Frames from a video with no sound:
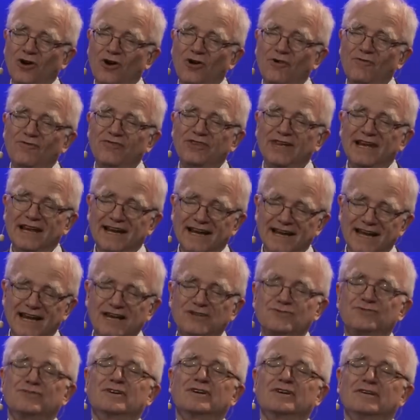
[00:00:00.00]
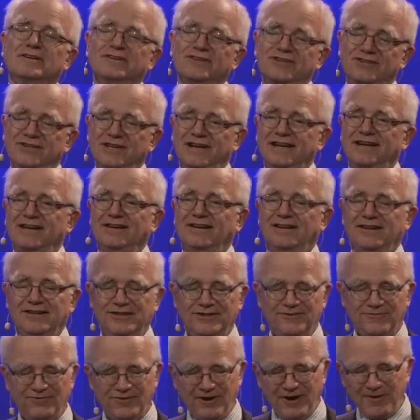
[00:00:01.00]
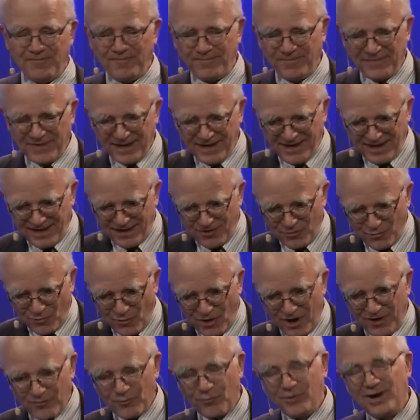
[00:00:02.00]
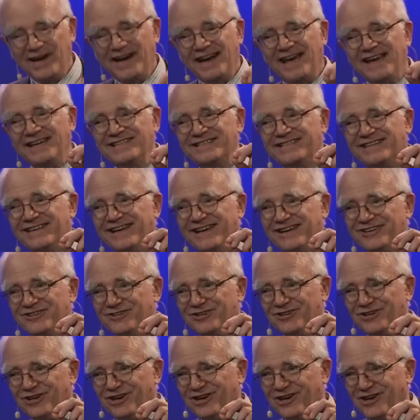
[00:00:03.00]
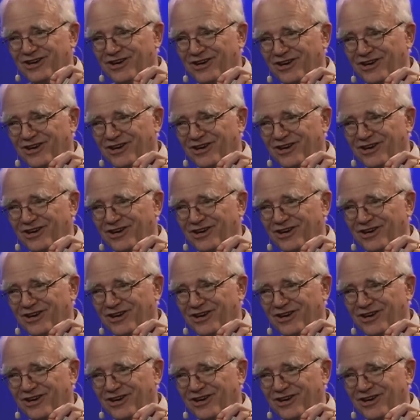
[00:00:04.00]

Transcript: of the electrical signals from one relay station